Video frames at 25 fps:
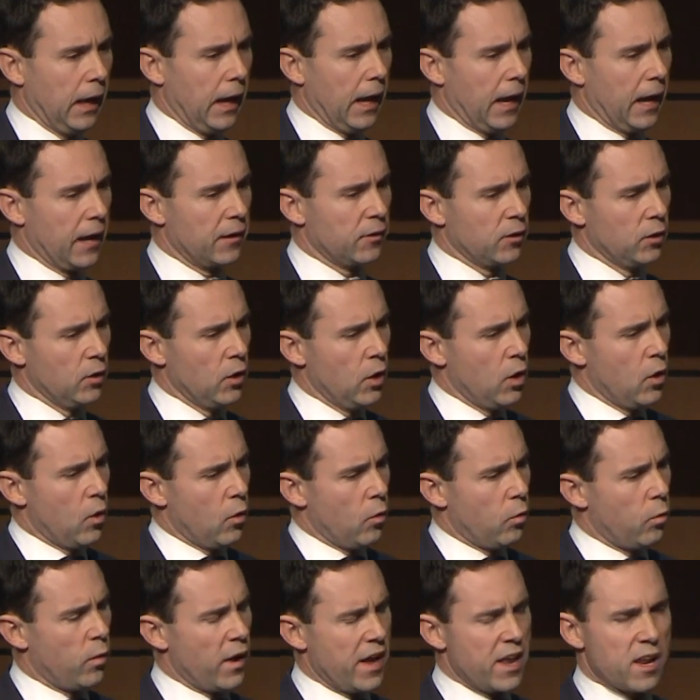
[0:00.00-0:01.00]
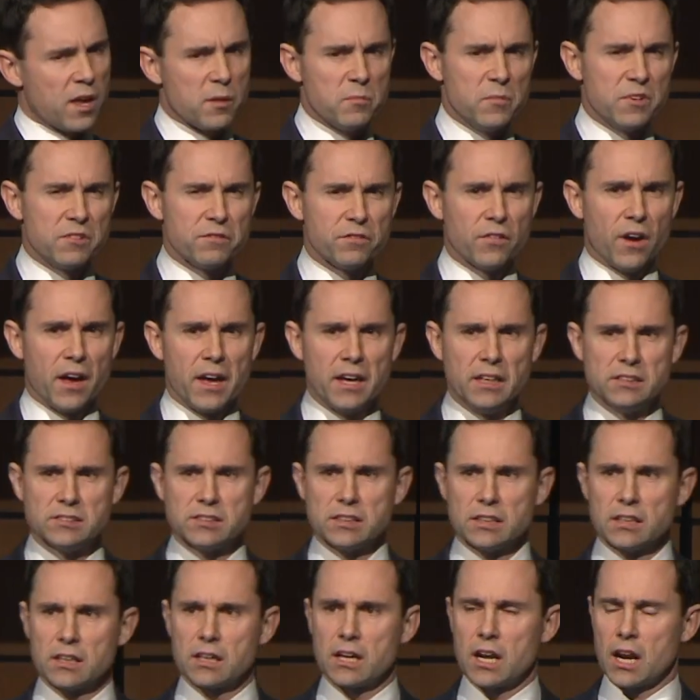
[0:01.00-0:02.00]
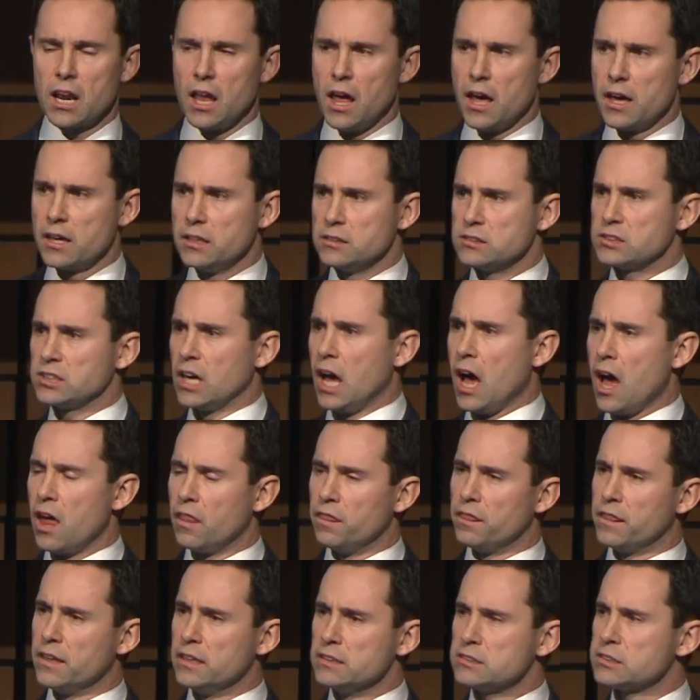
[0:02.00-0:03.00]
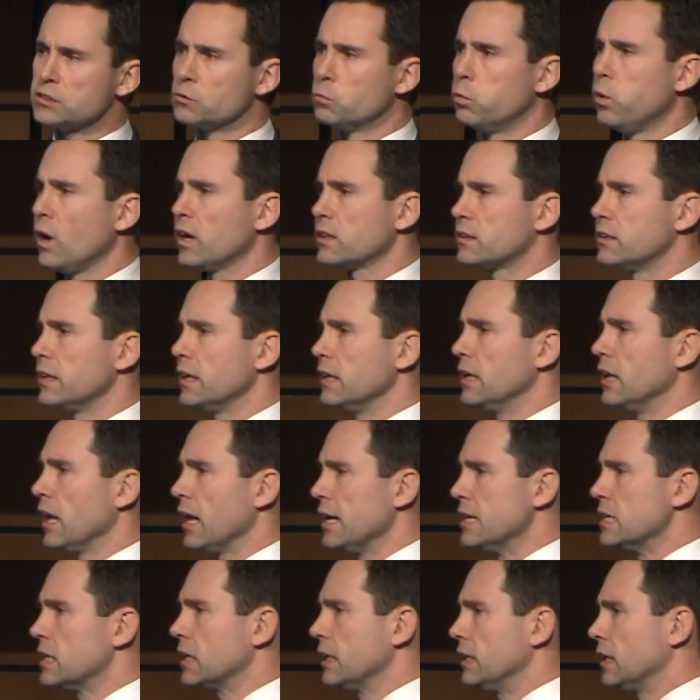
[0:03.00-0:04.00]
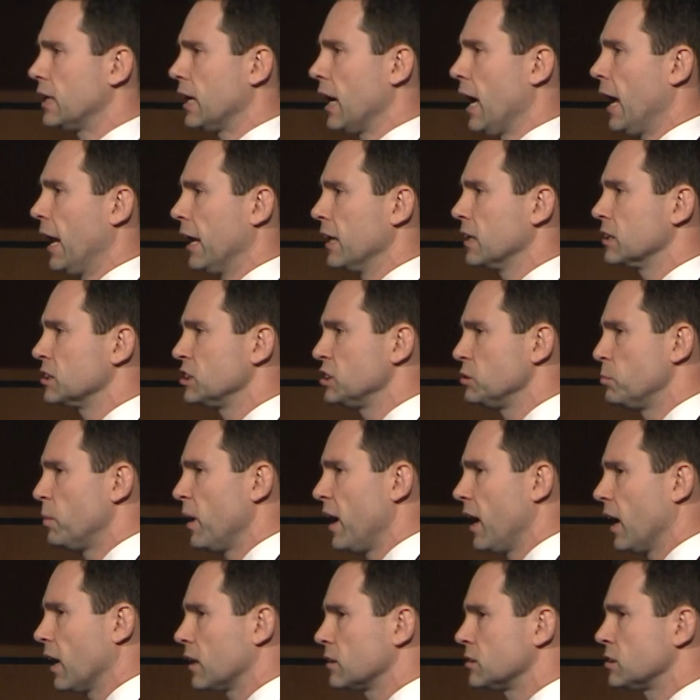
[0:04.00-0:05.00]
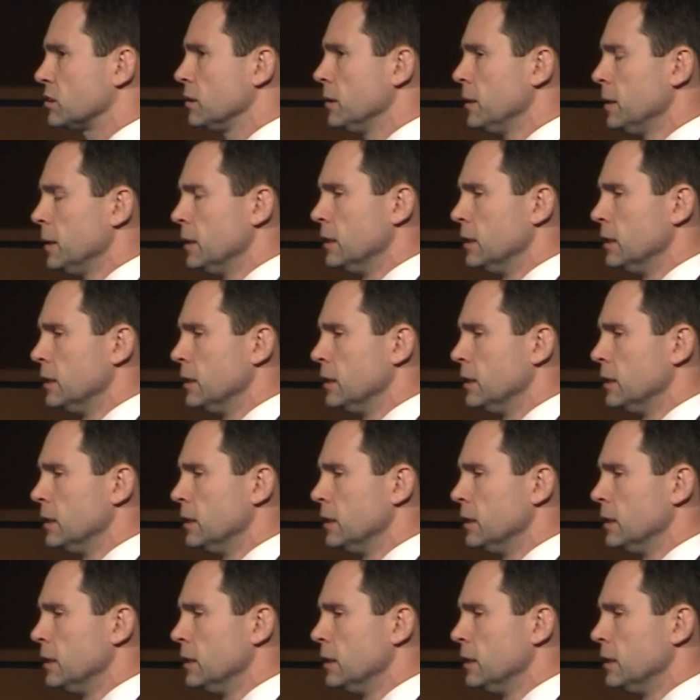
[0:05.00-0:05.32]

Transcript: And when I'm advising clients on this and what they likely can expect,